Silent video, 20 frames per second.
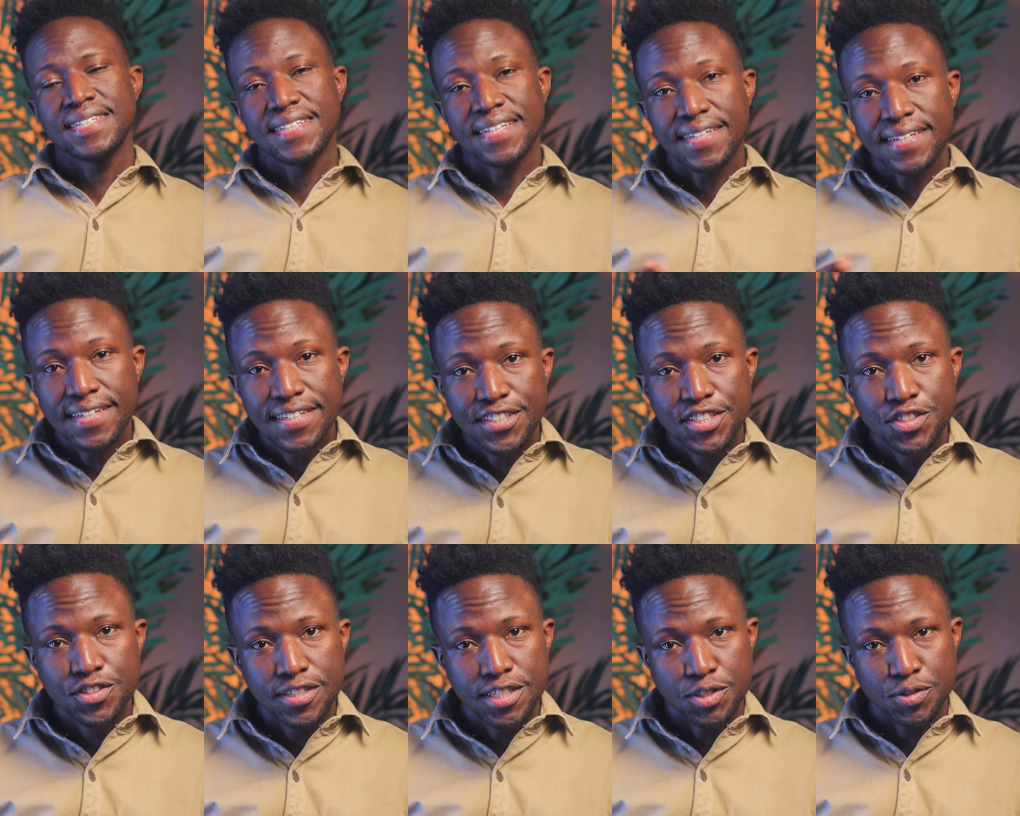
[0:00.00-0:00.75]
The
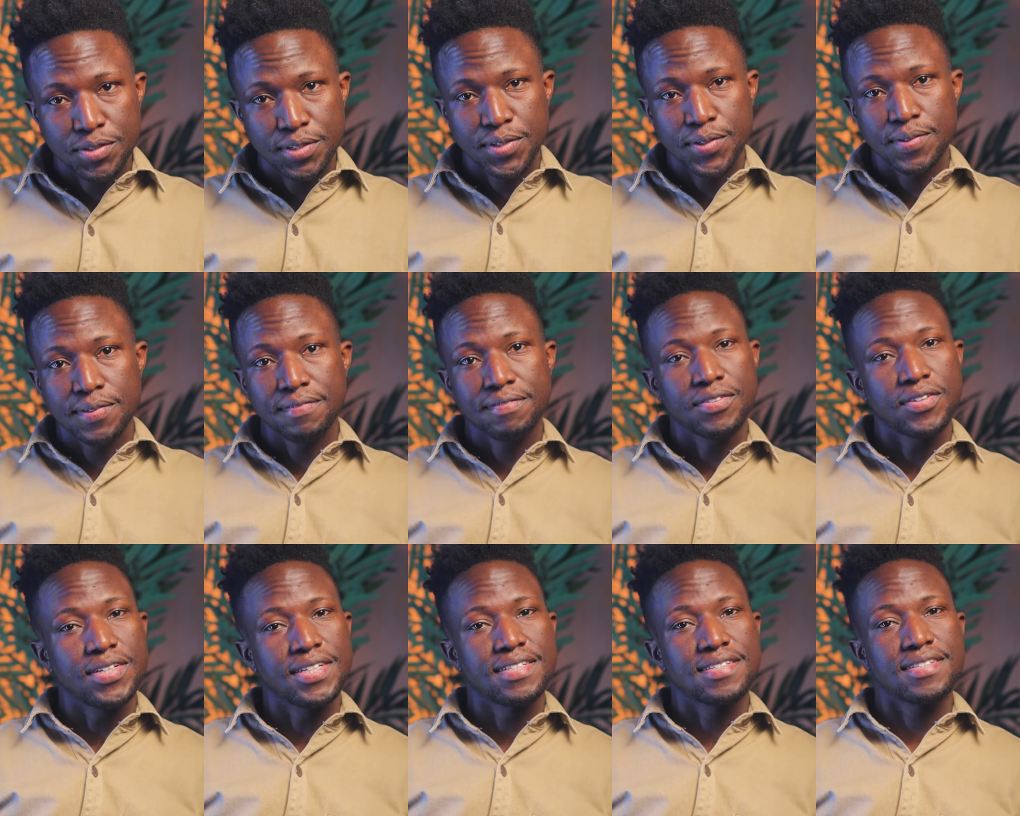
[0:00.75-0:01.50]
country is renowned
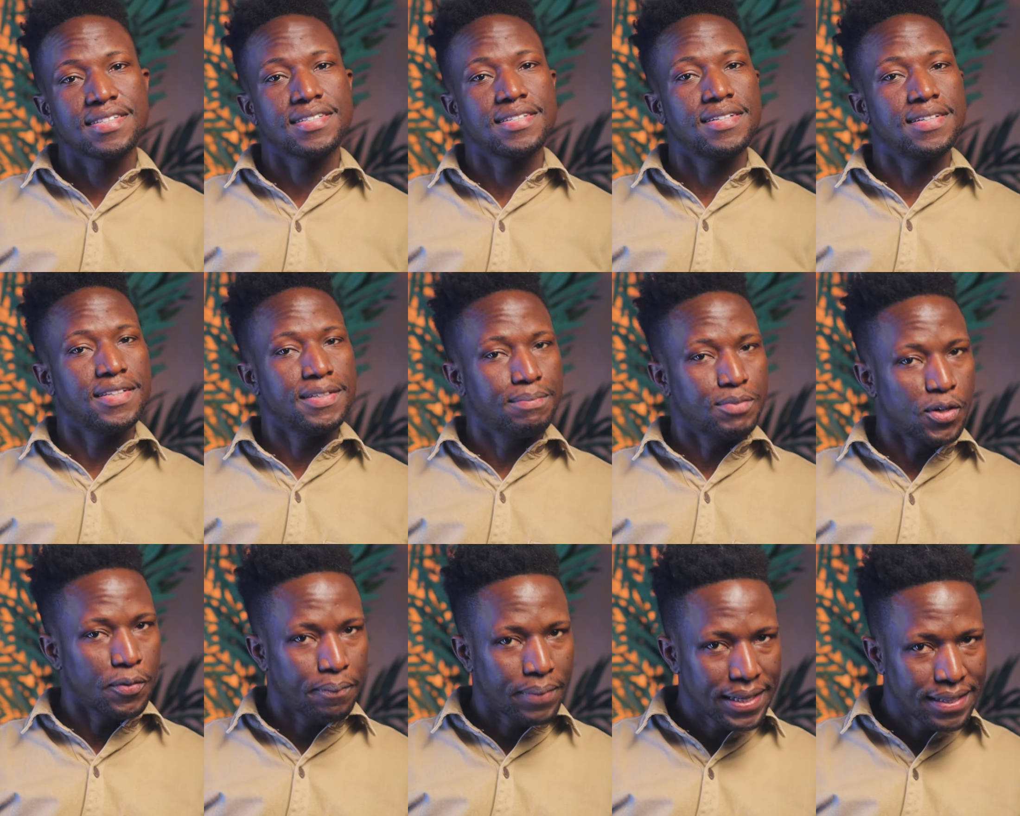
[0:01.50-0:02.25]
for its
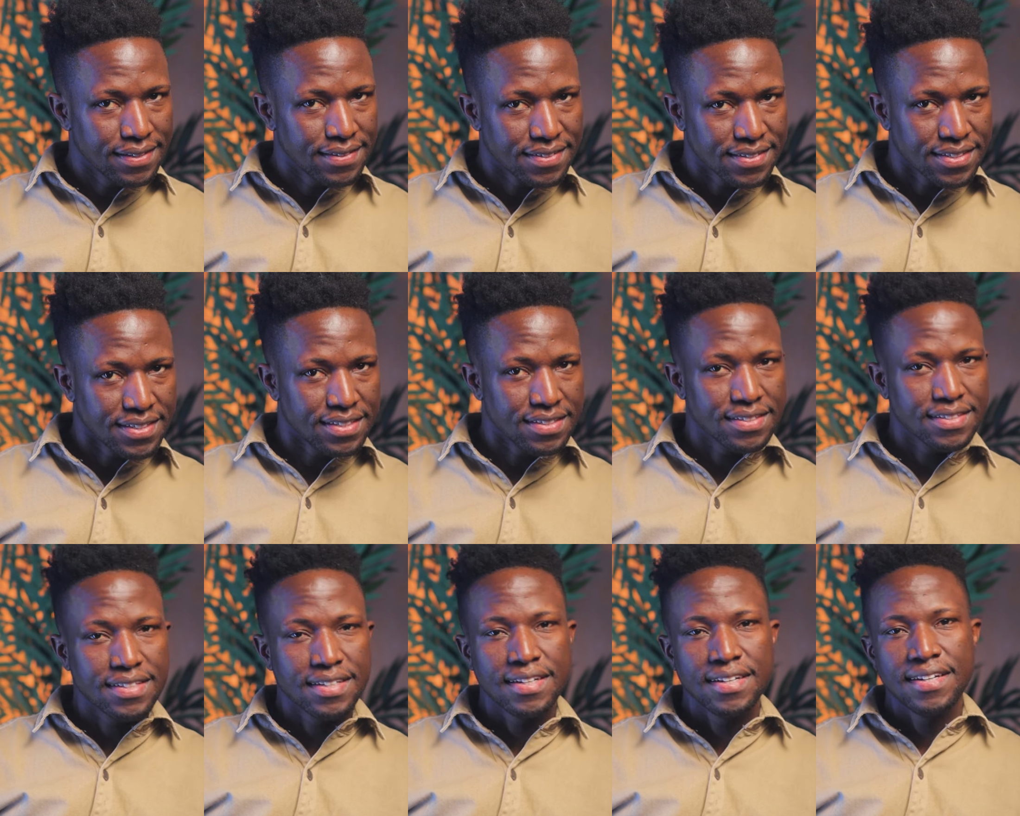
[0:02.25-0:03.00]
liberal
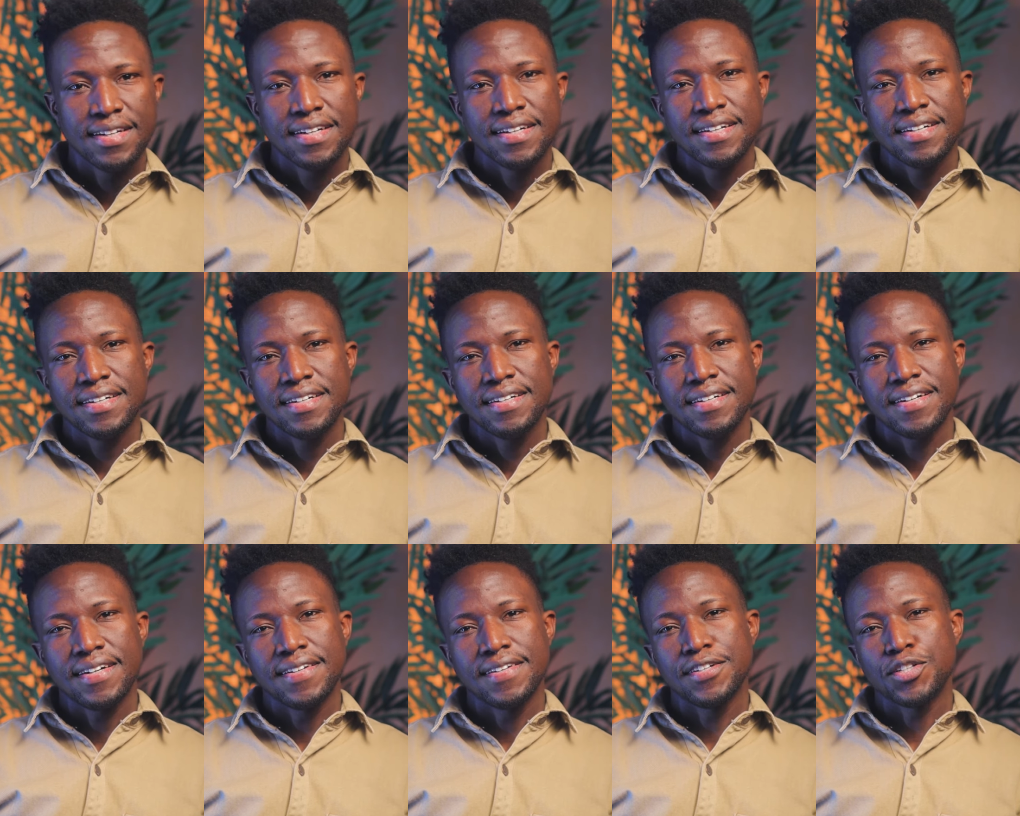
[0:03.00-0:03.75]
policies
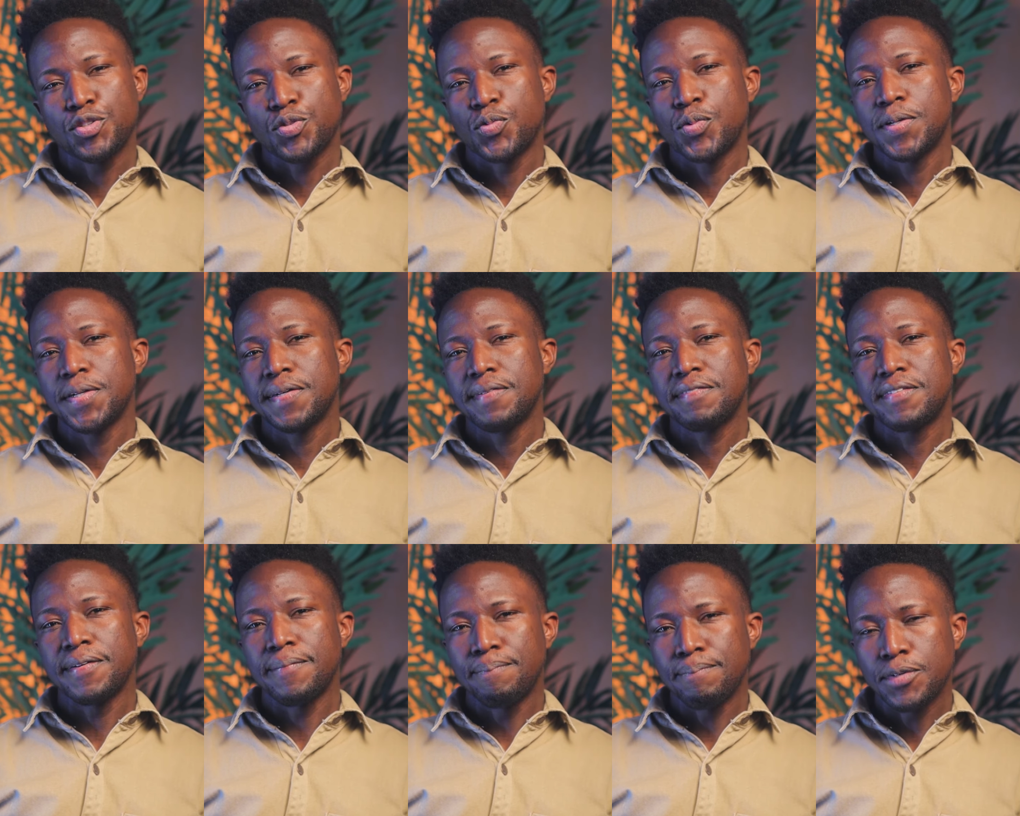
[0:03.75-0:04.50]
and is one
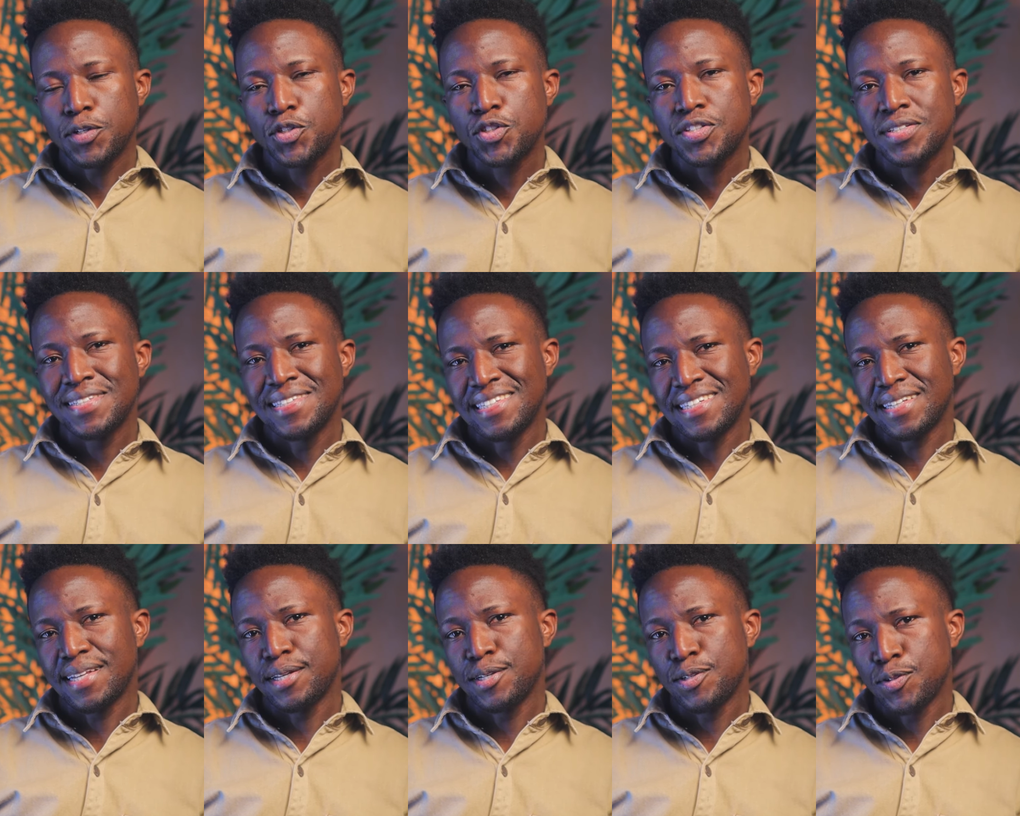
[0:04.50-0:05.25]
of the most
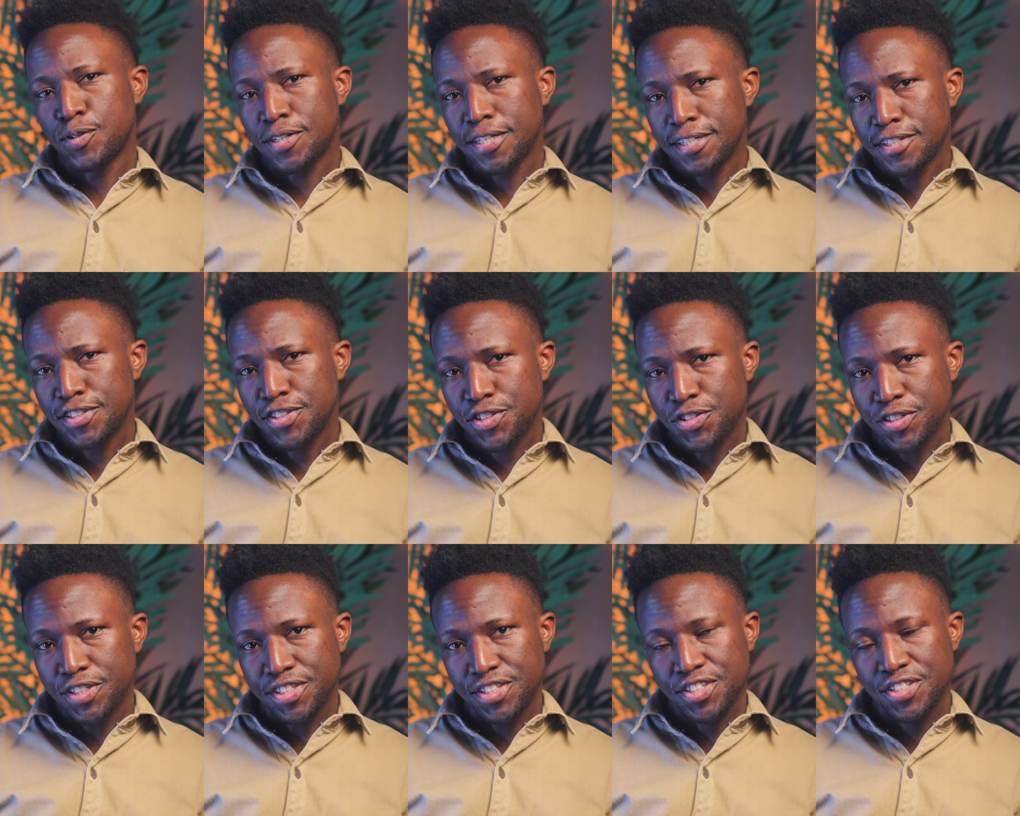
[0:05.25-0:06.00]
gender-equal
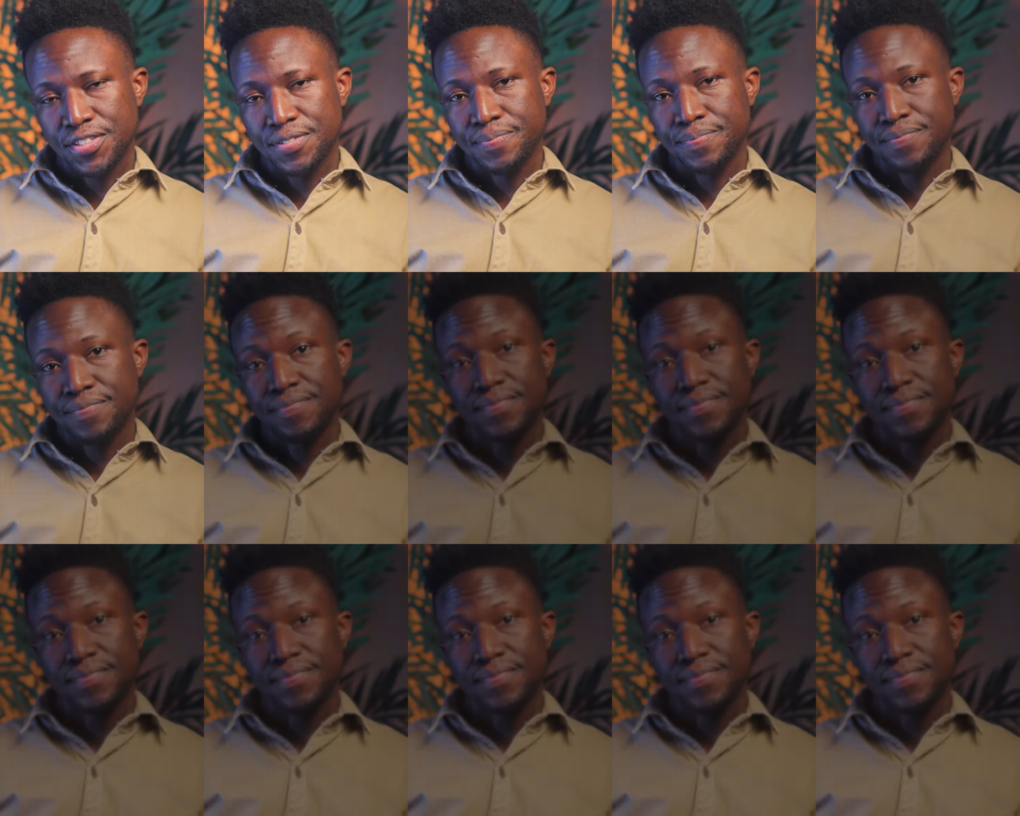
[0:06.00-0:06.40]
countries